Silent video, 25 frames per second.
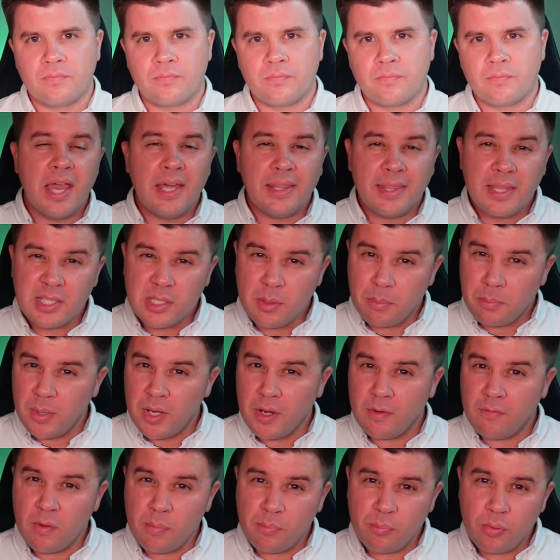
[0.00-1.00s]
There's a bit of a
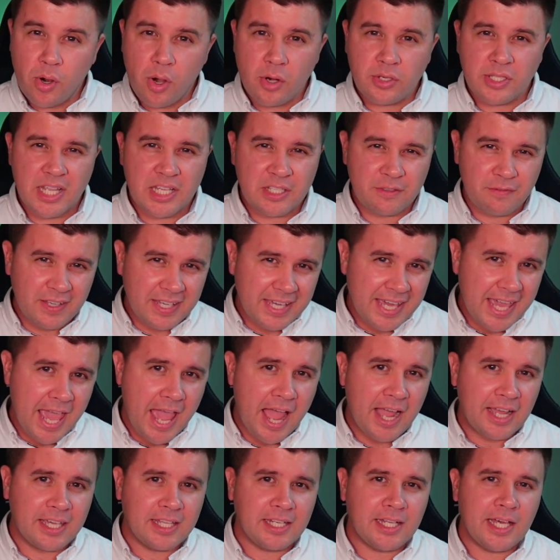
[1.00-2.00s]
process for
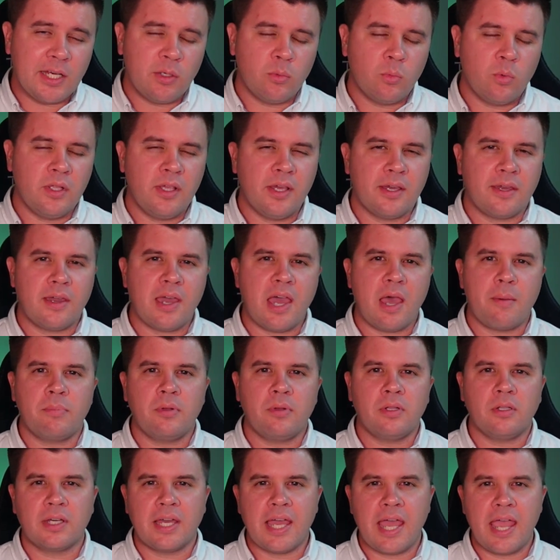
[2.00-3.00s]
calculating what your capital
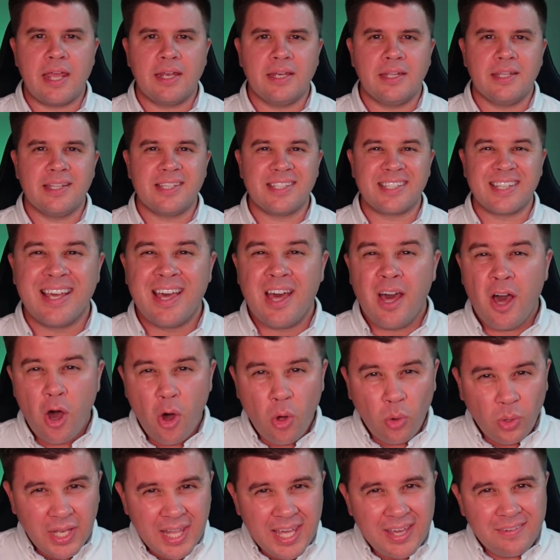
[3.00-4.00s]
gain is. I'll
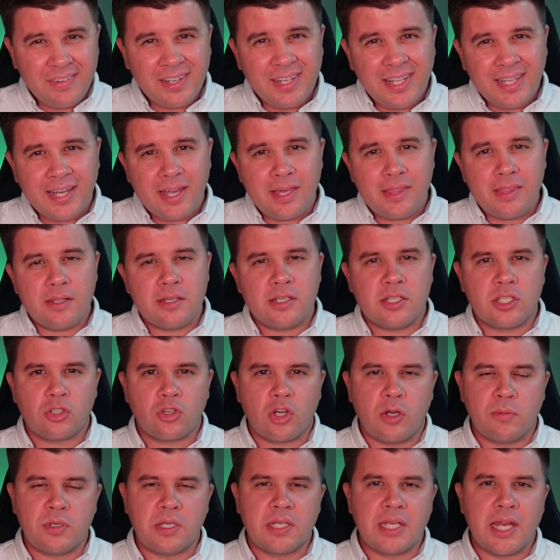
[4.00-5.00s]
leave a link in the
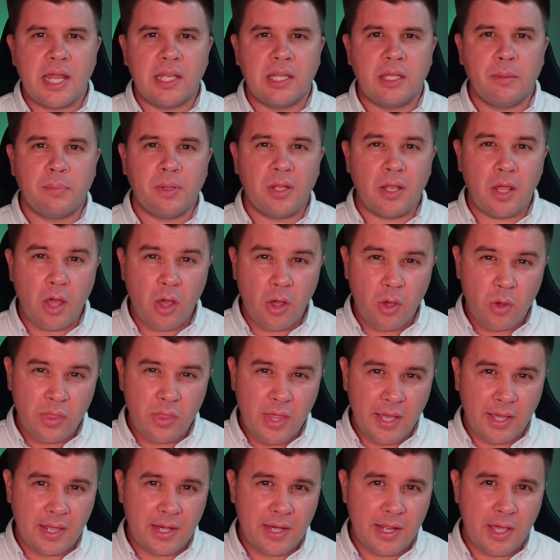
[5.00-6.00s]
description down below that can
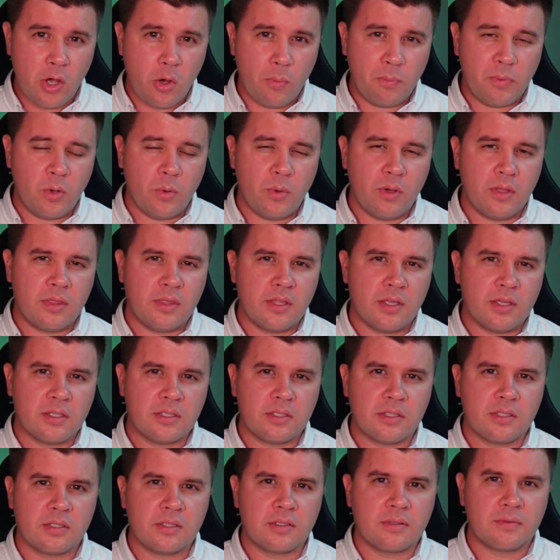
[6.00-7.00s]
help you with this.
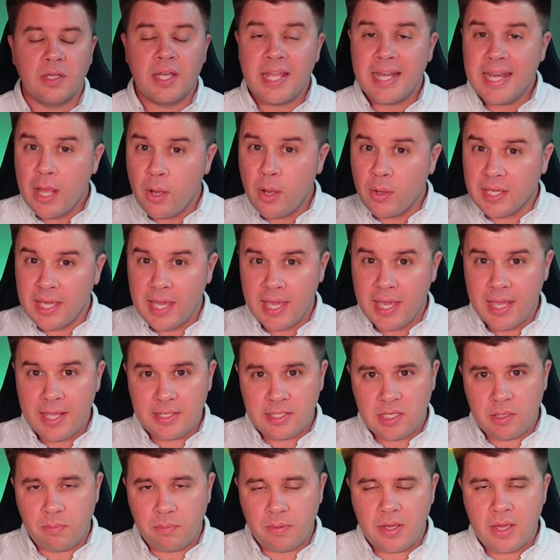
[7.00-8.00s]
Now, a key tip
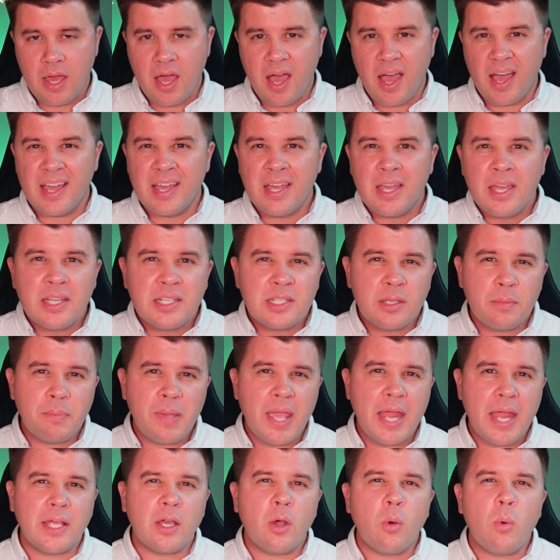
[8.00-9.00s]
here,
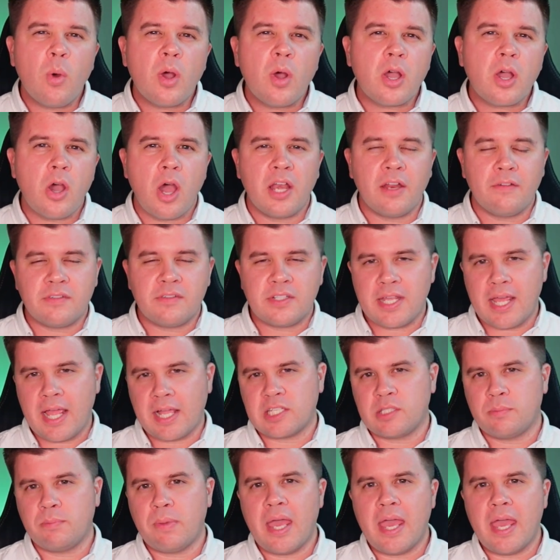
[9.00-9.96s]
depending on what kind of taxpayer